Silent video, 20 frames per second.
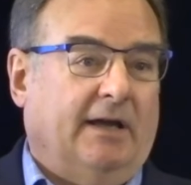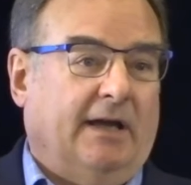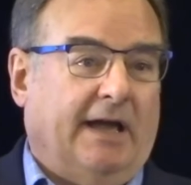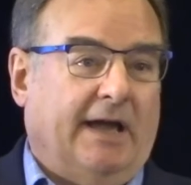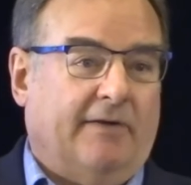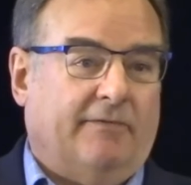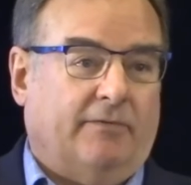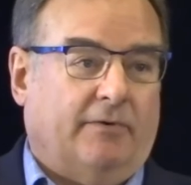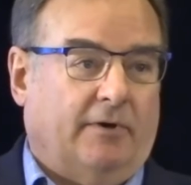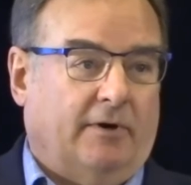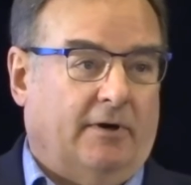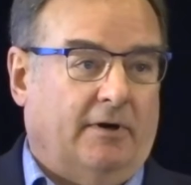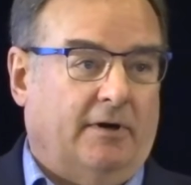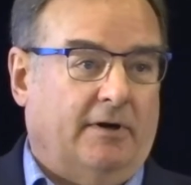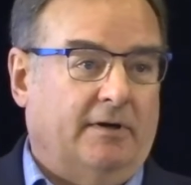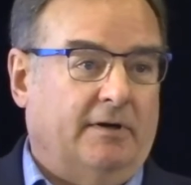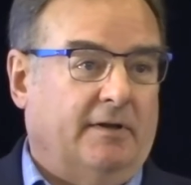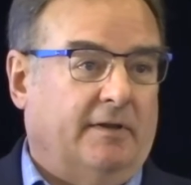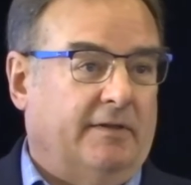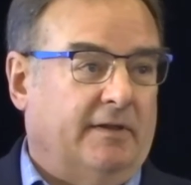have
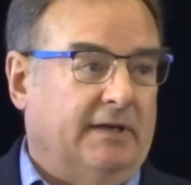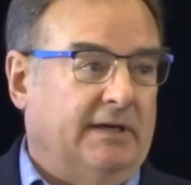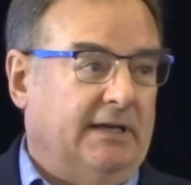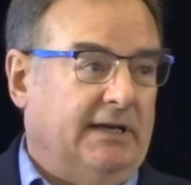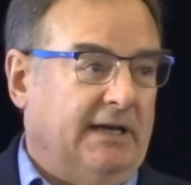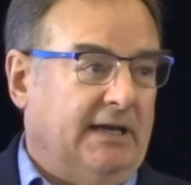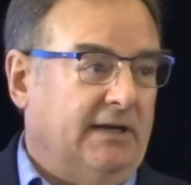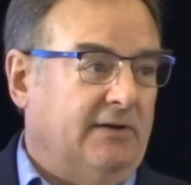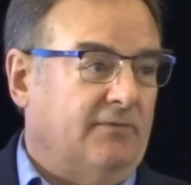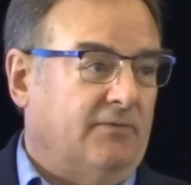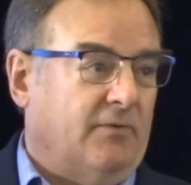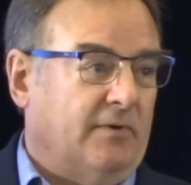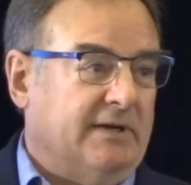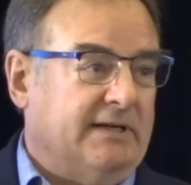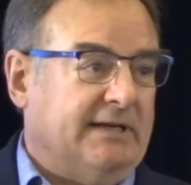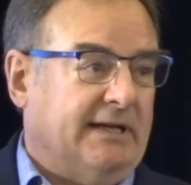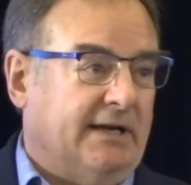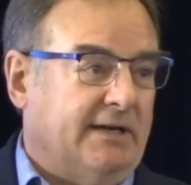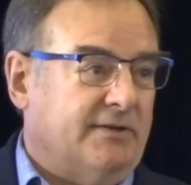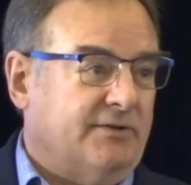heard the need for
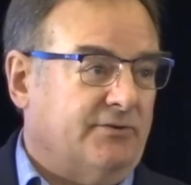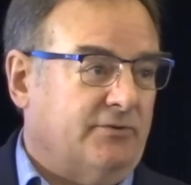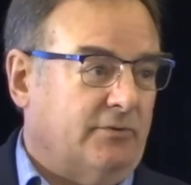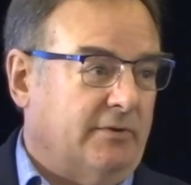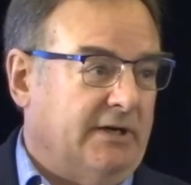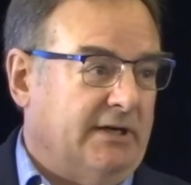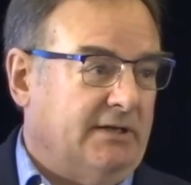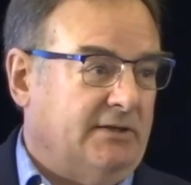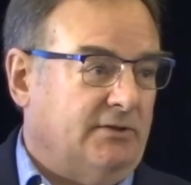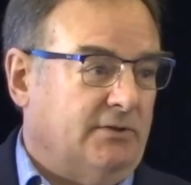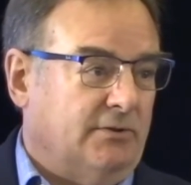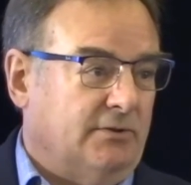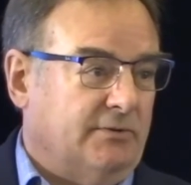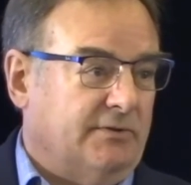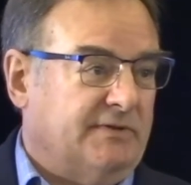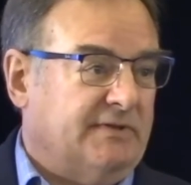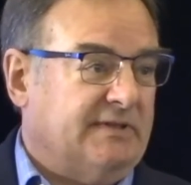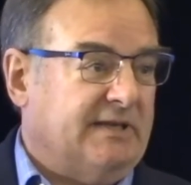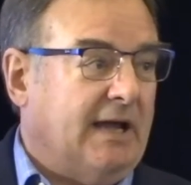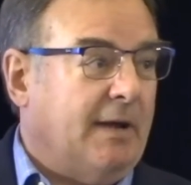dentistry to
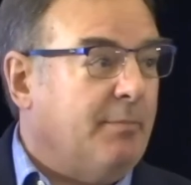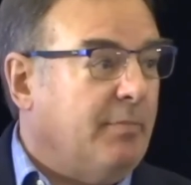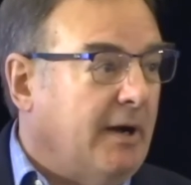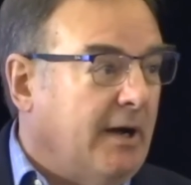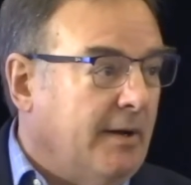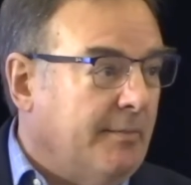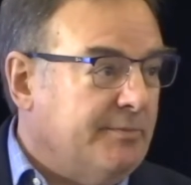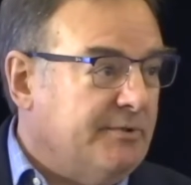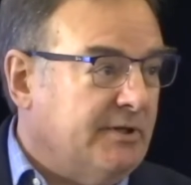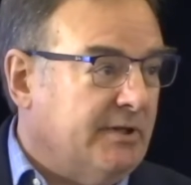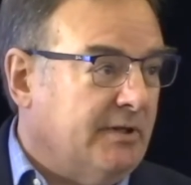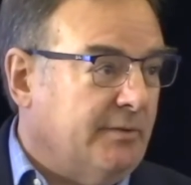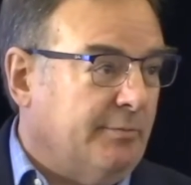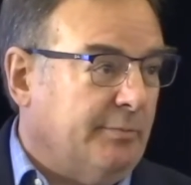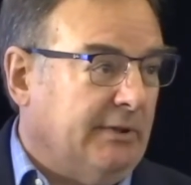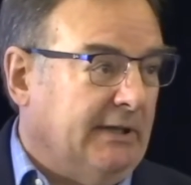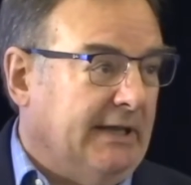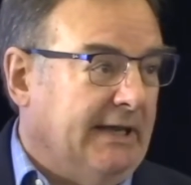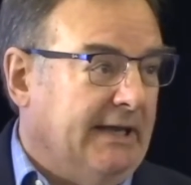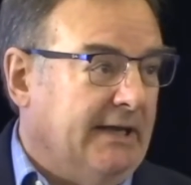step up to the
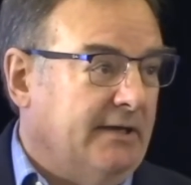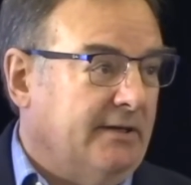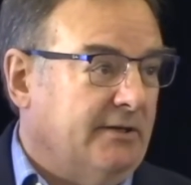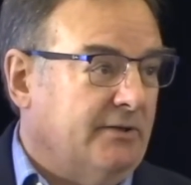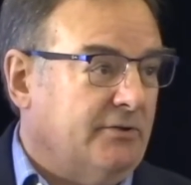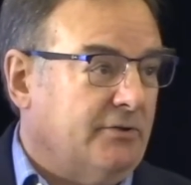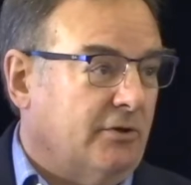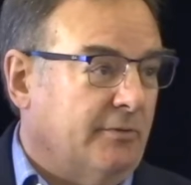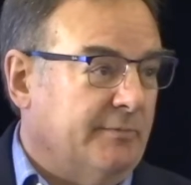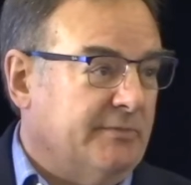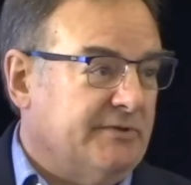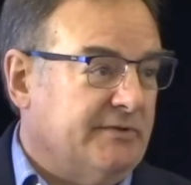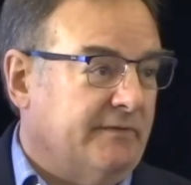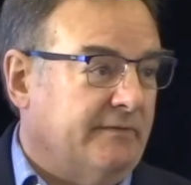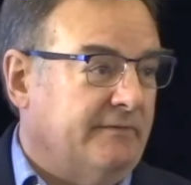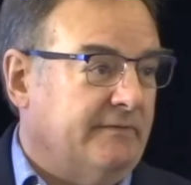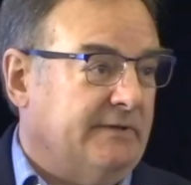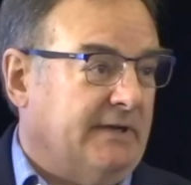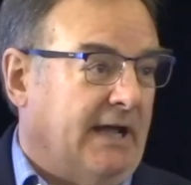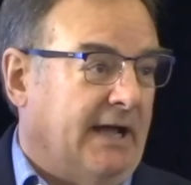plate in terms
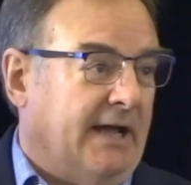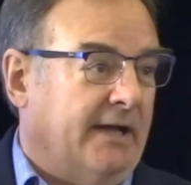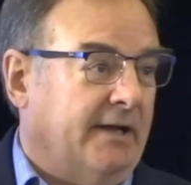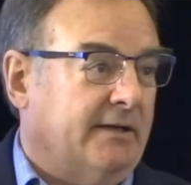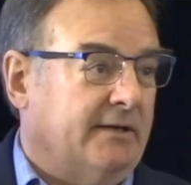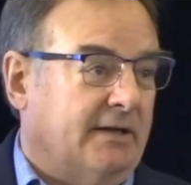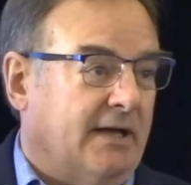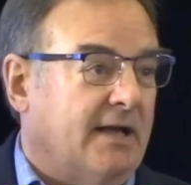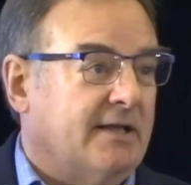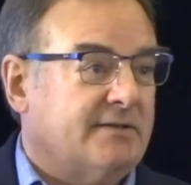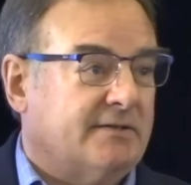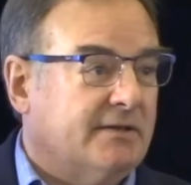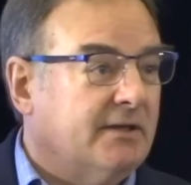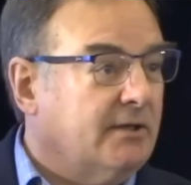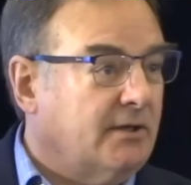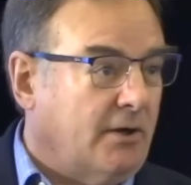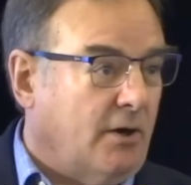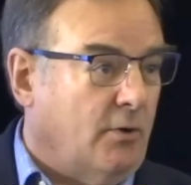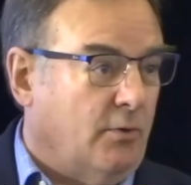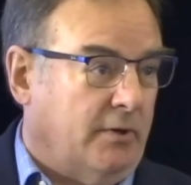of
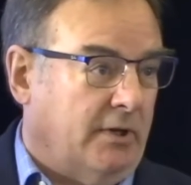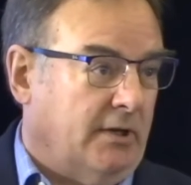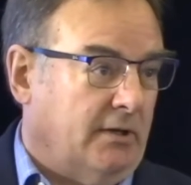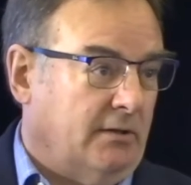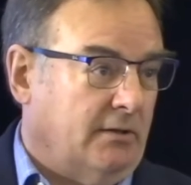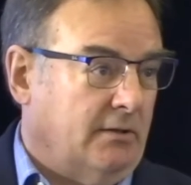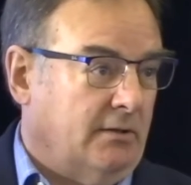diagnostic coding.